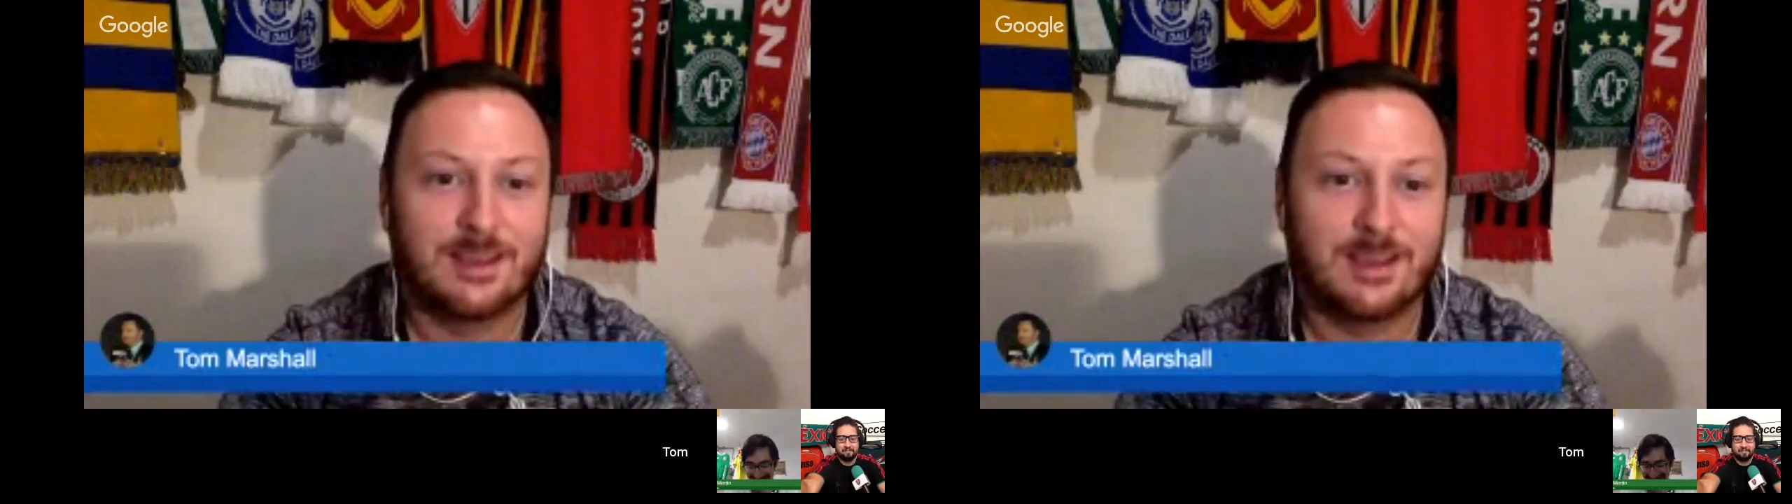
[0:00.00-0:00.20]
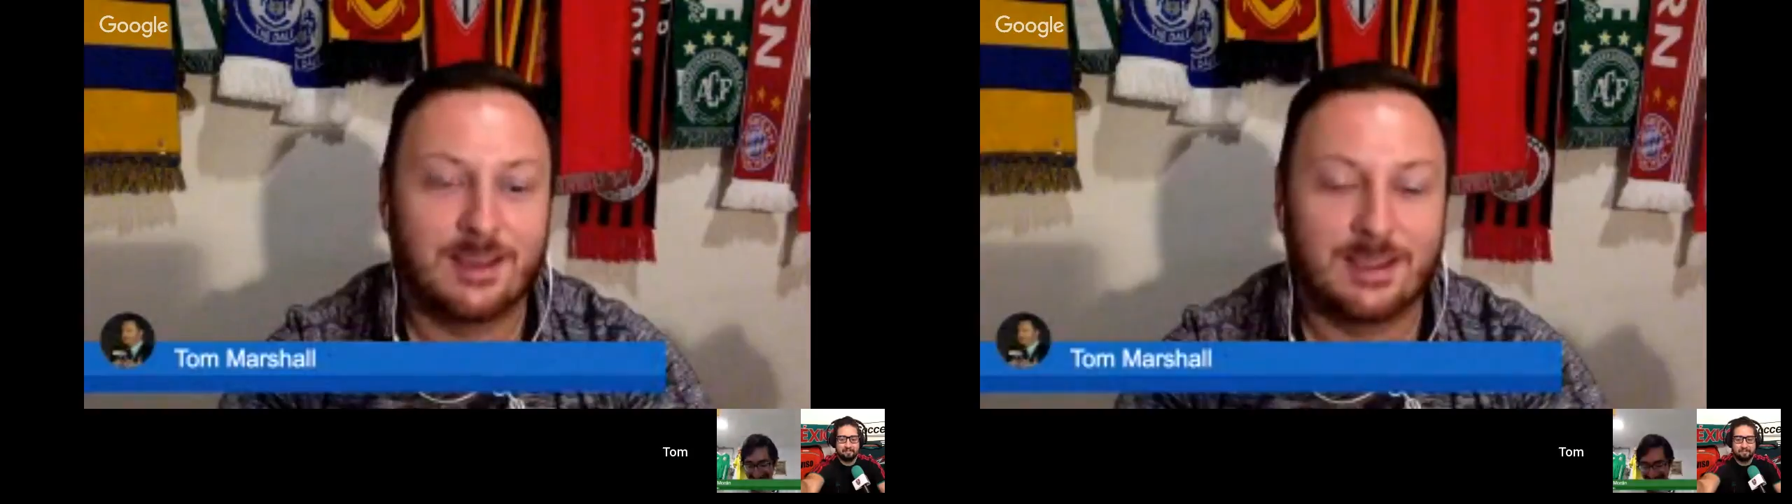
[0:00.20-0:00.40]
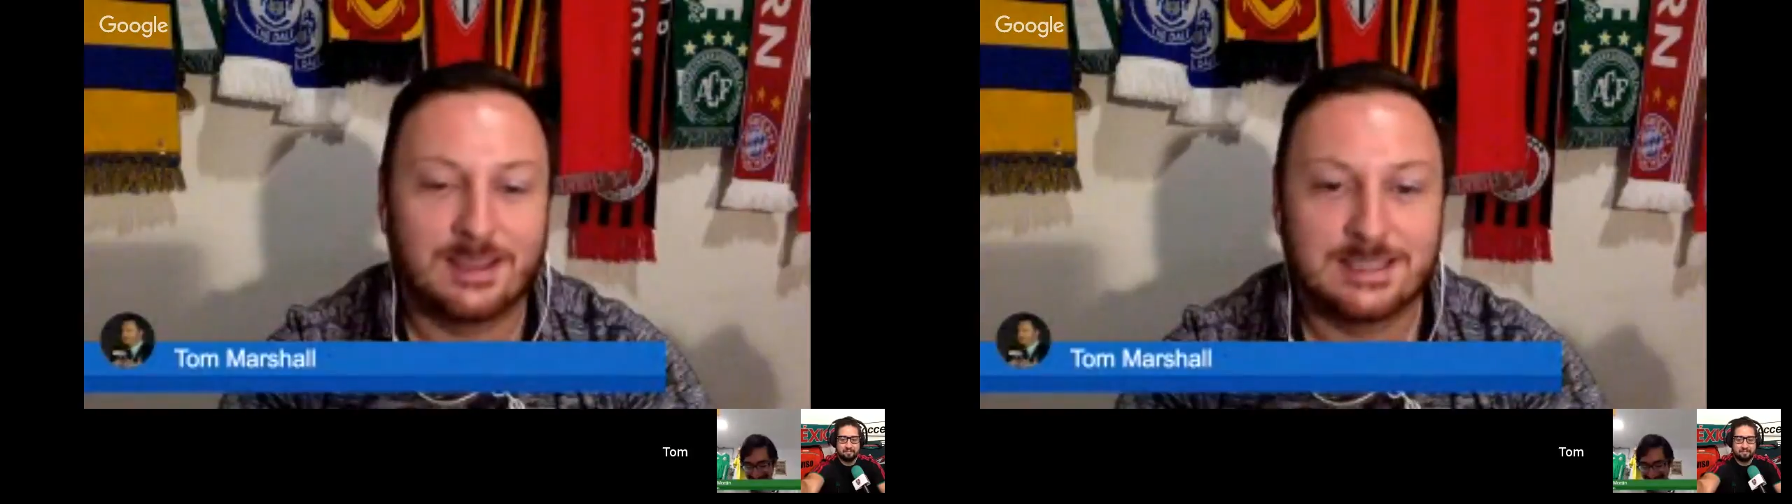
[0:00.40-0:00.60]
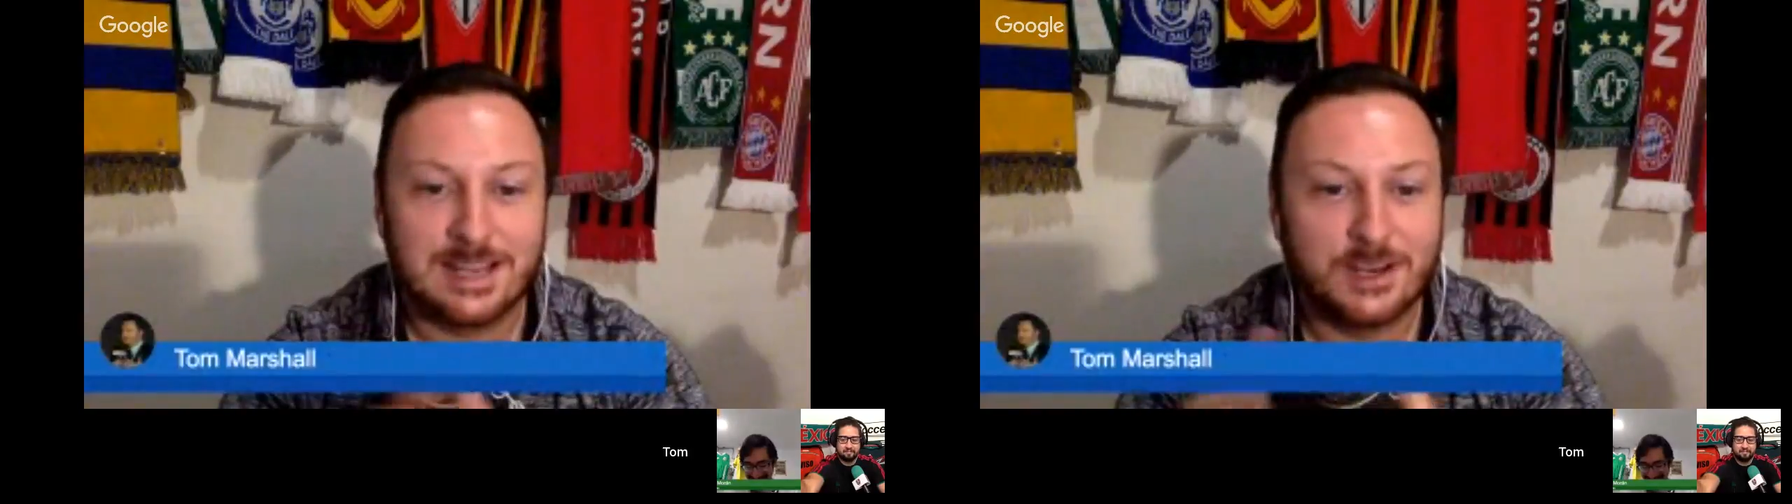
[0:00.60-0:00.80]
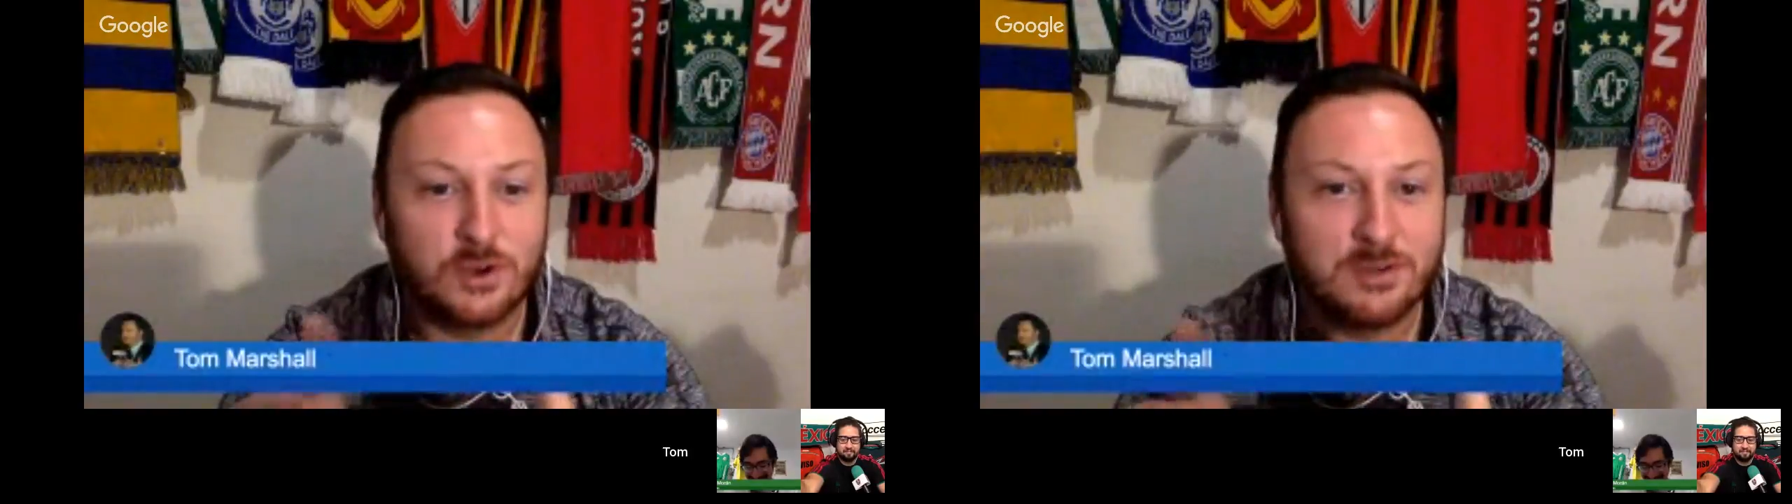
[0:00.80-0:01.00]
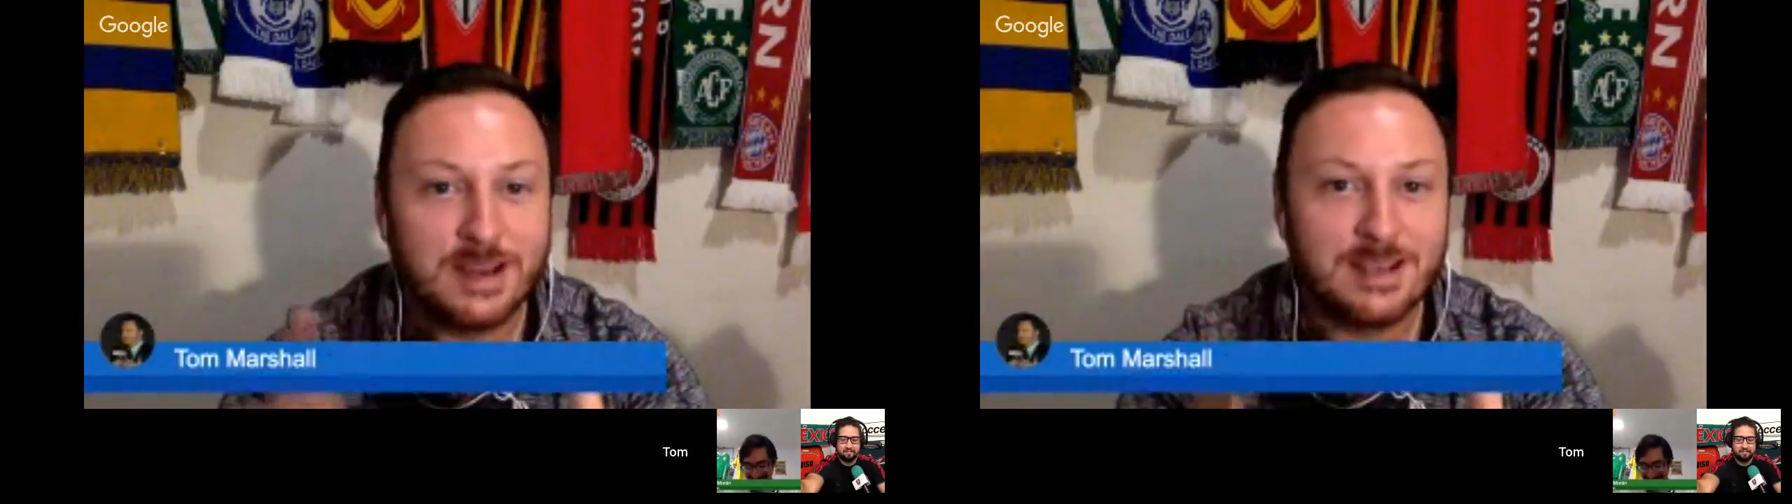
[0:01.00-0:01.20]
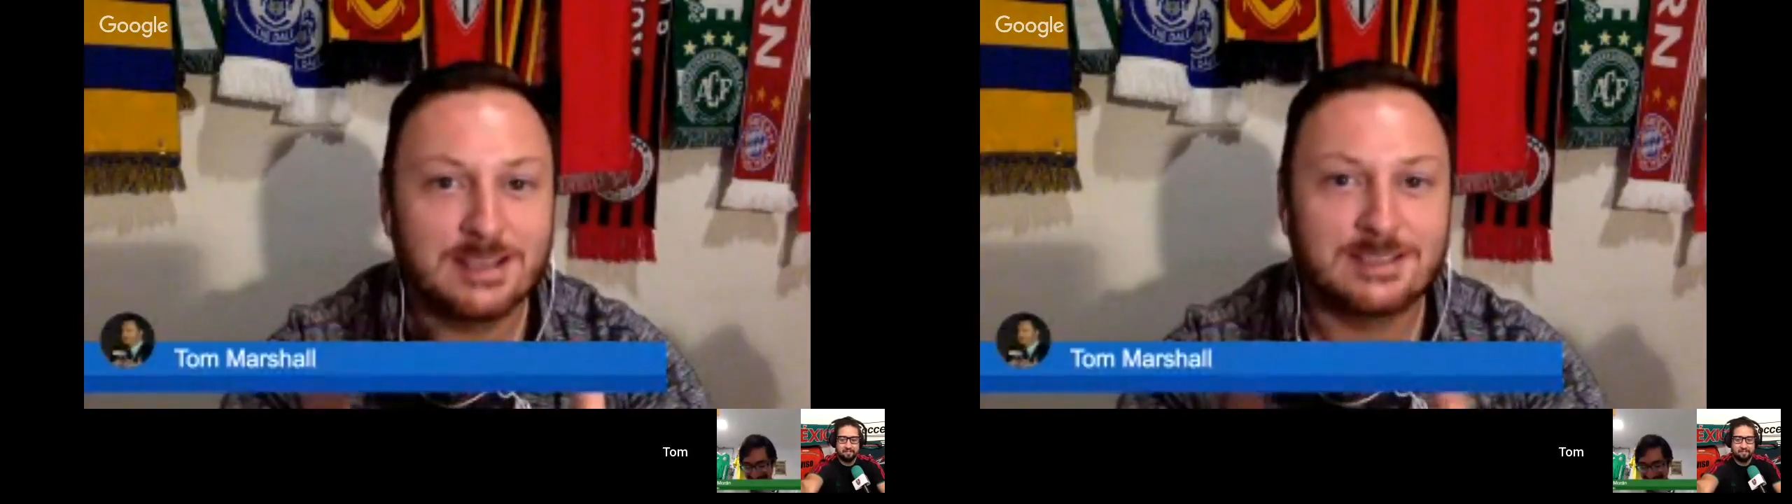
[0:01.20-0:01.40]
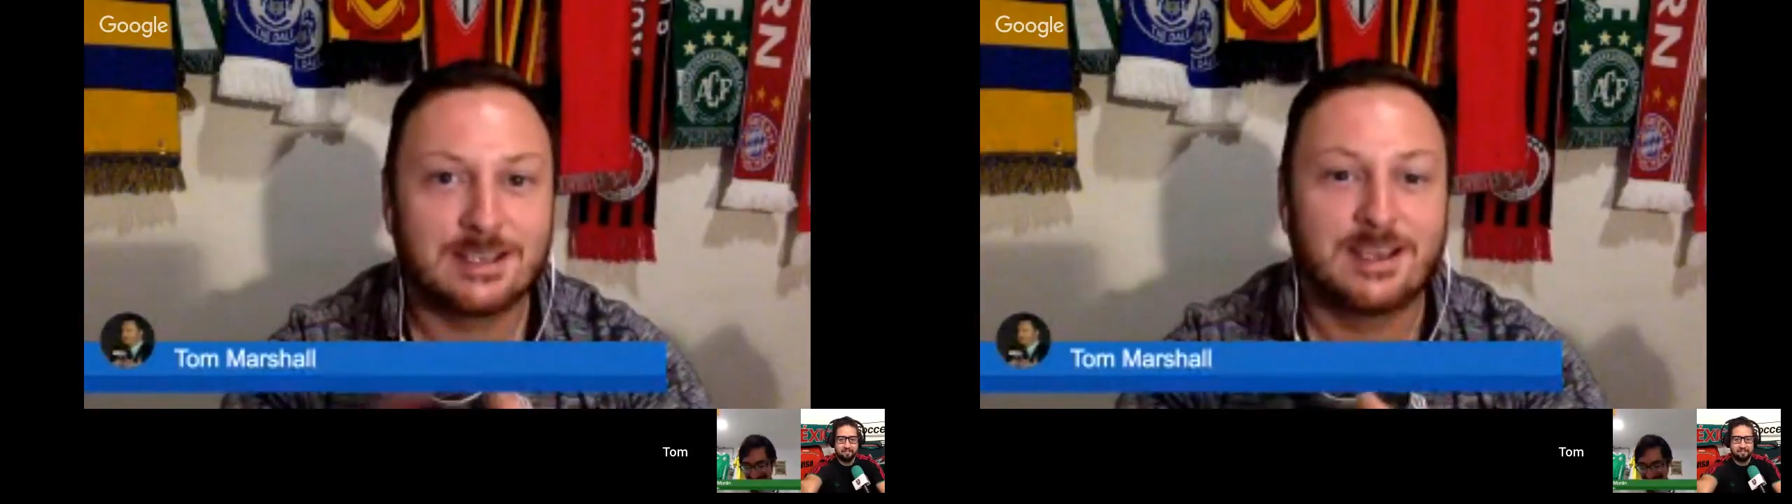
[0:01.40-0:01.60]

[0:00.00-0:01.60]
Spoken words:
in telenovelas,